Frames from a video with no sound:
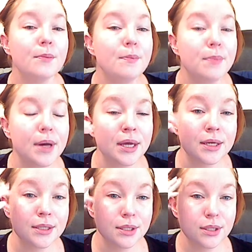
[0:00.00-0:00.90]
but
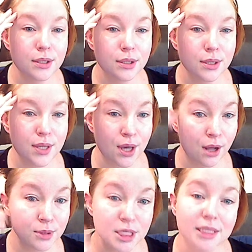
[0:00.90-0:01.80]
the
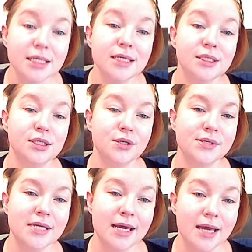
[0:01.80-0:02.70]
object is to
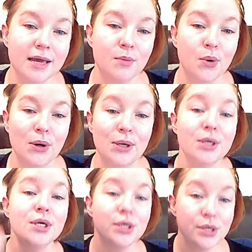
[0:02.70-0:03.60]
create a more
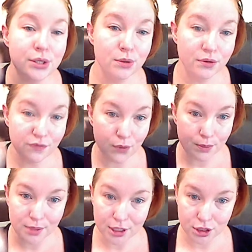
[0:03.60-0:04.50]
uniform
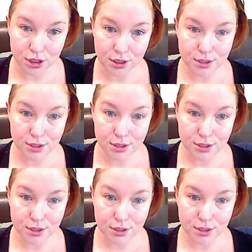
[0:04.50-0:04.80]
picture.